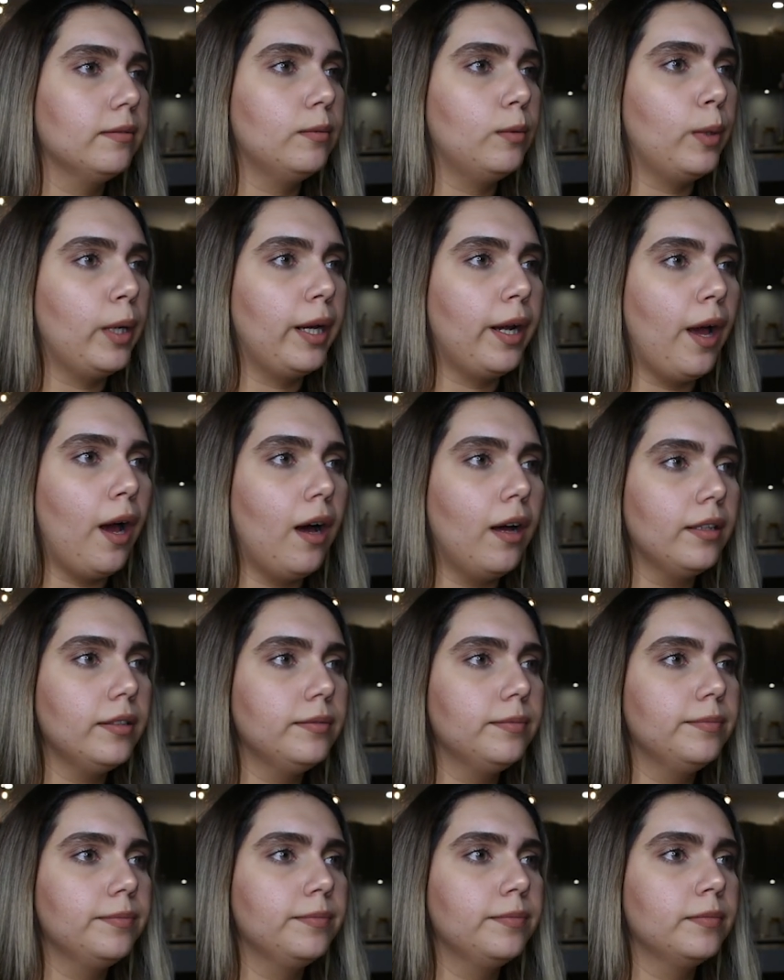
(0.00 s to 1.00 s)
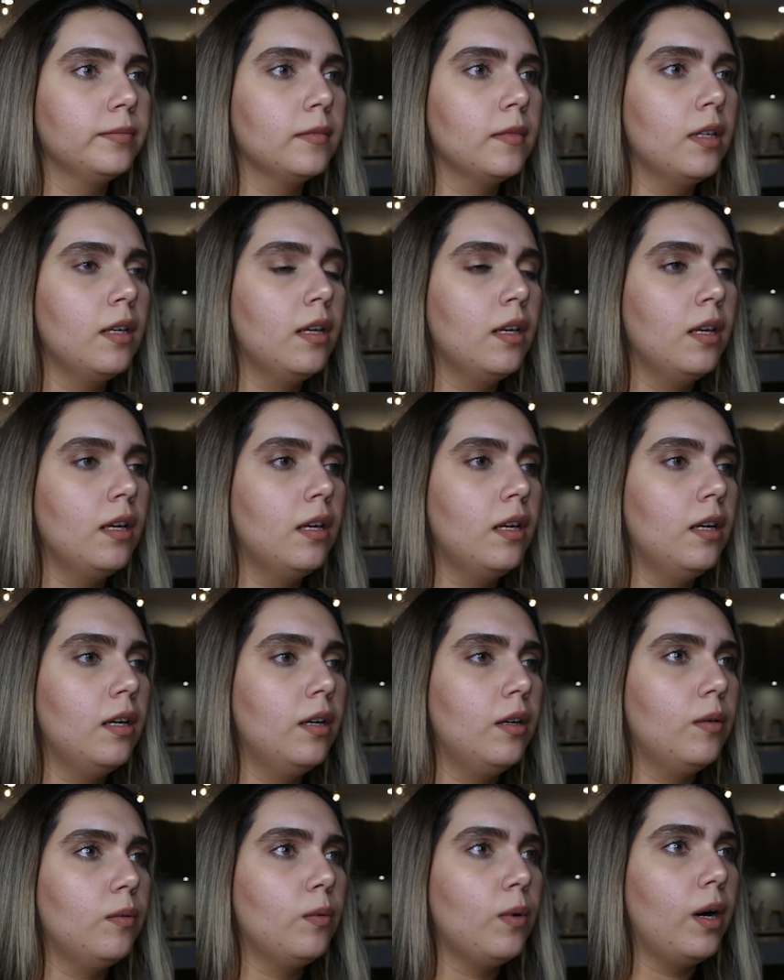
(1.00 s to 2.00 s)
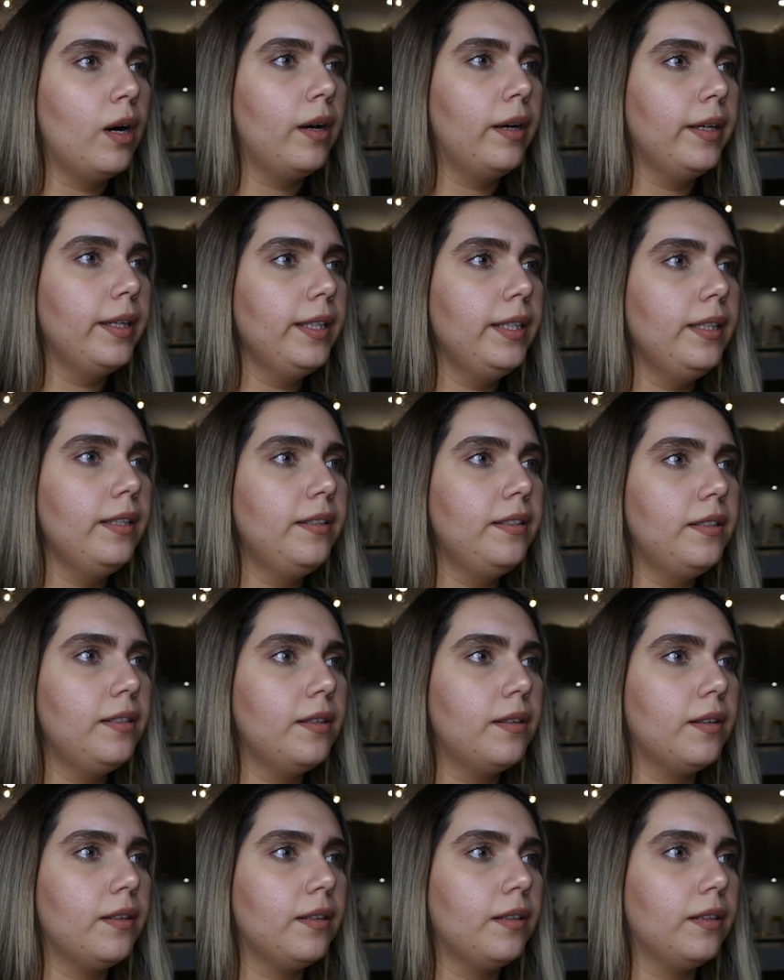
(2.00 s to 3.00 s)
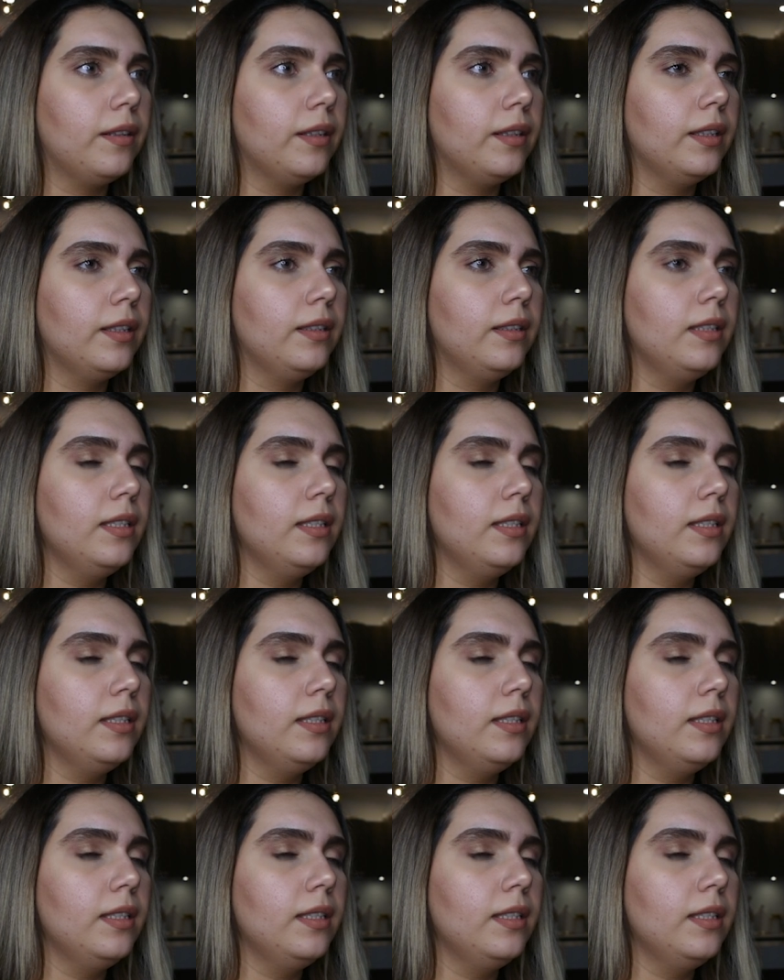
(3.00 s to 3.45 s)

Why not? Why not?